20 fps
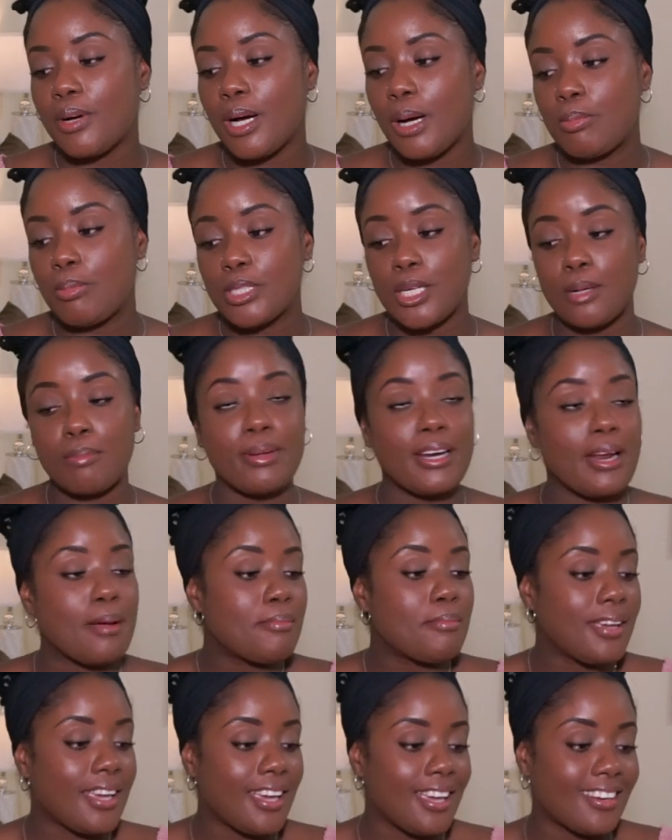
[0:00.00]
option. But I
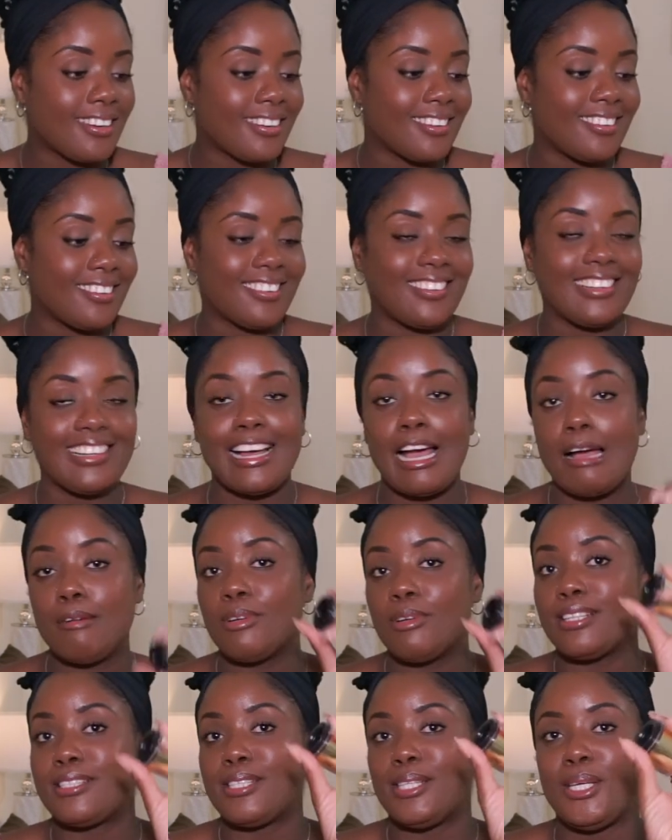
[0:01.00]
mean, I'm
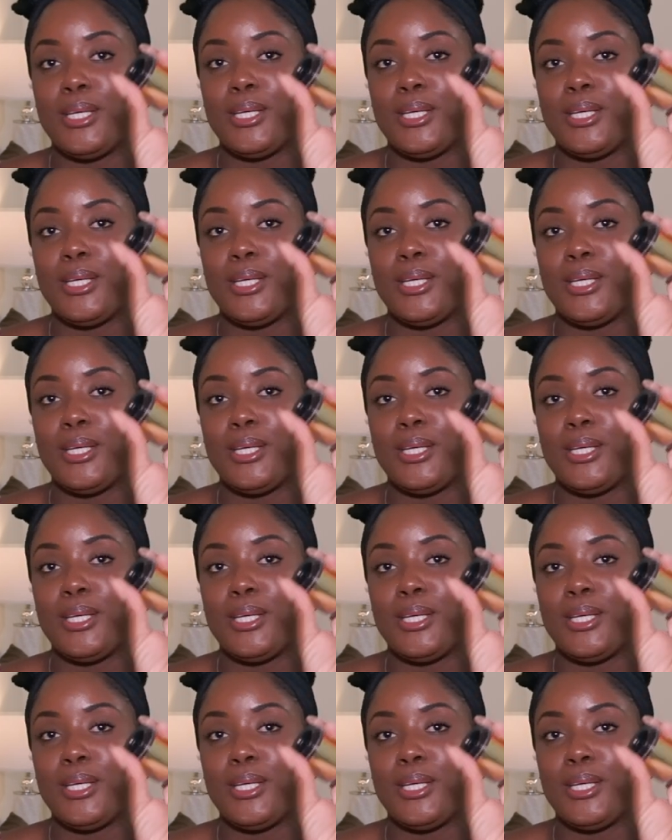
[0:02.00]
not